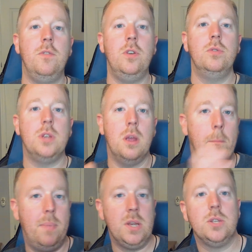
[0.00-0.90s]
of
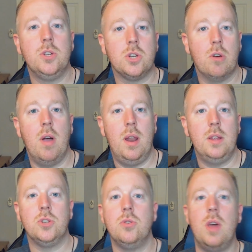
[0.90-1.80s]
using business
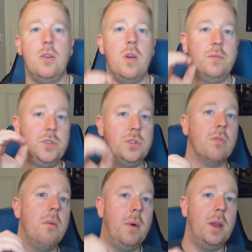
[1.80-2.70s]
credit so that you have
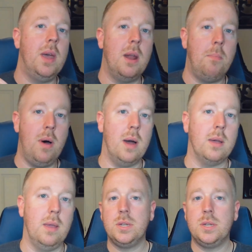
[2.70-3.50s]
zero money out of pocket.